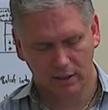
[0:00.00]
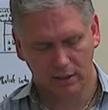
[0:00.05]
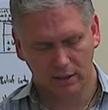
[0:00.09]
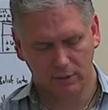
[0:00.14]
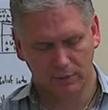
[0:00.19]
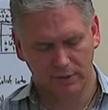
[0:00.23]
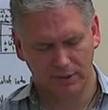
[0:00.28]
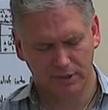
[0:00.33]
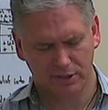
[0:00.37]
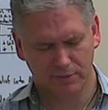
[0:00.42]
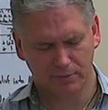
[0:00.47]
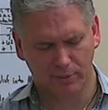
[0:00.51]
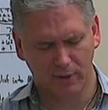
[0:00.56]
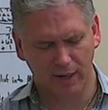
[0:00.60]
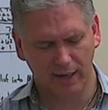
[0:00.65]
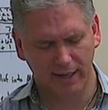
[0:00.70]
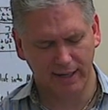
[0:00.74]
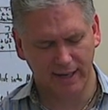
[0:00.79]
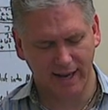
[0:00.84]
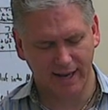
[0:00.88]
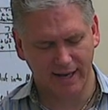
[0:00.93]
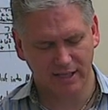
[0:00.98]
We just
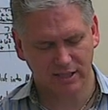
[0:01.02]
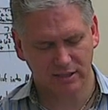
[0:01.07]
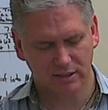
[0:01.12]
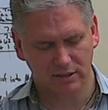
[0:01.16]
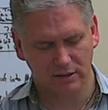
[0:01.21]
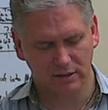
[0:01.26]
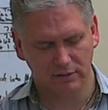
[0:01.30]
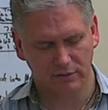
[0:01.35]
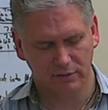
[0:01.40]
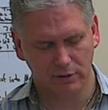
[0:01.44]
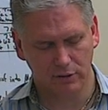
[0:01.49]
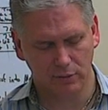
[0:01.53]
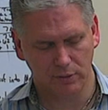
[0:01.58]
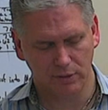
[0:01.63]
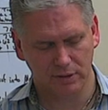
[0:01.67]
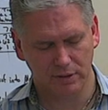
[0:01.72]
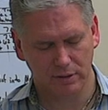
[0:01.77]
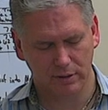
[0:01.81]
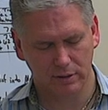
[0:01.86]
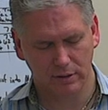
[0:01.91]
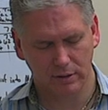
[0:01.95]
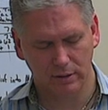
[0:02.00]
pray and ask that you would
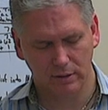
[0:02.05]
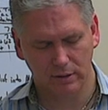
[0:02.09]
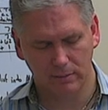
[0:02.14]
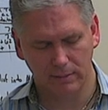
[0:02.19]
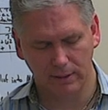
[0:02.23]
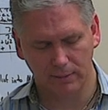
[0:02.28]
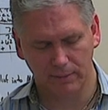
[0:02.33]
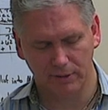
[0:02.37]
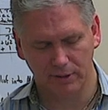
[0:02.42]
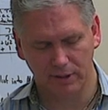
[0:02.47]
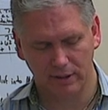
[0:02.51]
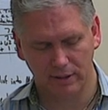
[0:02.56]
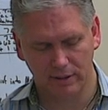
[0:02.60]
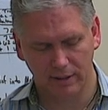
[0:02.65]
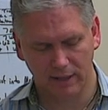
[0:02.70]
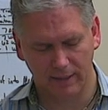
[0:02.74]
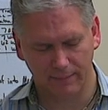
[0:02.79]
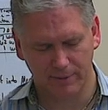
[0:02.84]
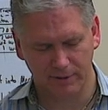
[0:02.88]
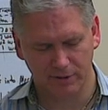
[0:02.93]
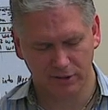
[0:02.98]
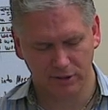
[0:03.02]
be able to
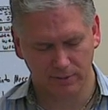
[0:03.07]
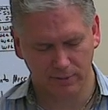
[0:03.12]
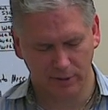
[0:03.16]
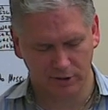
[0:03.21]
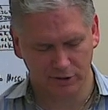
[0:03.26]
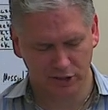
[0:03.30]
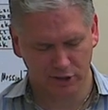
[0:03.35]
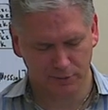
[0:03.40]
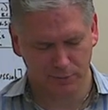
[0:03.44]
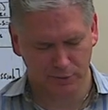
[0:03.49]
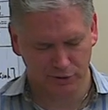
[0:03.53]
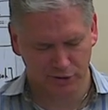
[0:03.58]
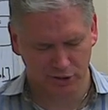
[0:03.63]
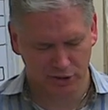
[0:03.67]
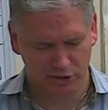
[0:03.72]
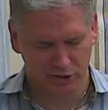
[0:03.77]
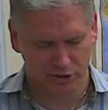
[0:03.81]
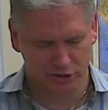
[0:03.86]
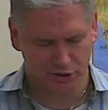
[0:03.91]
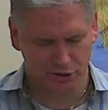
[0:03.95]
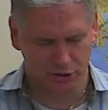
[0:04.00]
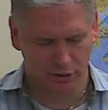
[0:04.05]
help us to in our
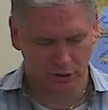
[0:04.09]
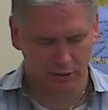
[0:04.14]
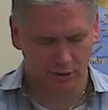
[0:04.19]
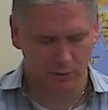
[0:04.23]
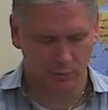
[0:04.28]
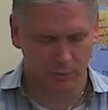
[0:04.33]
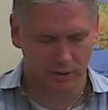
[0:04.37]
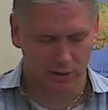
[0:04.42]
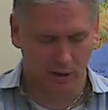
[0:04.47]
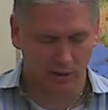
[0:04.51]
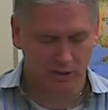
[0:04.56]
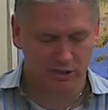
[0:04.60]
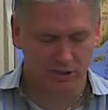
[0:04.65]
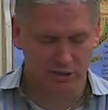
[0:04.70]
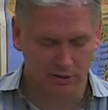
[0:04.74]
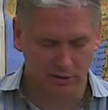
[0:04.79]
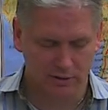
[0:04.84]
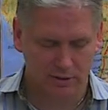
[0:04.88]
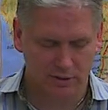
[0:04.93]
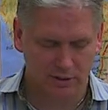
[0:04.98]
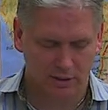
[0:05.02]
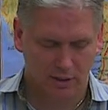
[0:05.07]
disposition to know that we are
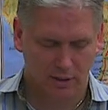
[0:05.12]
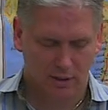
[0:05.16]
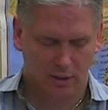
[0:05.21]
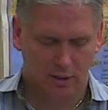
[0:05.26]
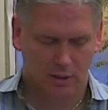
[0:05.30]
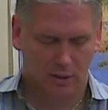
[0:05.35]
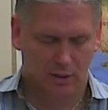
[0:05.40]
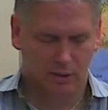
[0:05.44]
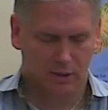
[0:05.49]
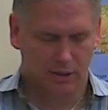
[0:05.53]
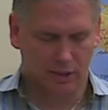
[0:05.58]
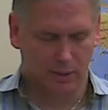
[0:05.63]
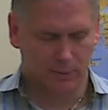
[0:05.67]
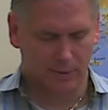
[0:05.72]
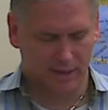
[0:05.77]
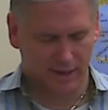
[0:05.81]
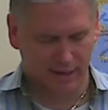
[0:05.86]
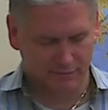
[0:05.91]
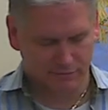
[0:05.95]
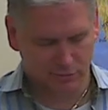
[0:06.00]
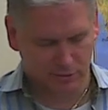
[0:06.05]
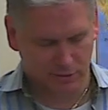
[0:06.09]
sinners, that we
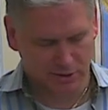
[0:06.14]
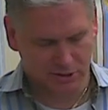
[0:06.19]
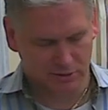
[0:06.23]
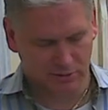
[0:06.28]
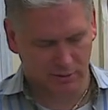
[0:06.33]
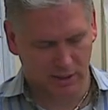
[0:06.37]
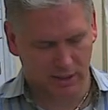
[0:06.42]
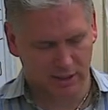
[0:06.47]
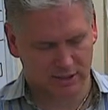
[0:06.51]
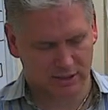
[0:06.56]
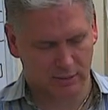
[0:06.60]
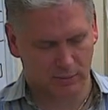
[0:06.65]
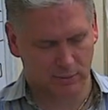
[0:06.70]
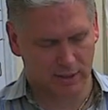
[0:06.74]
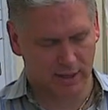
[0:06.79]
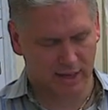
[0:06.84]
have transgressed and we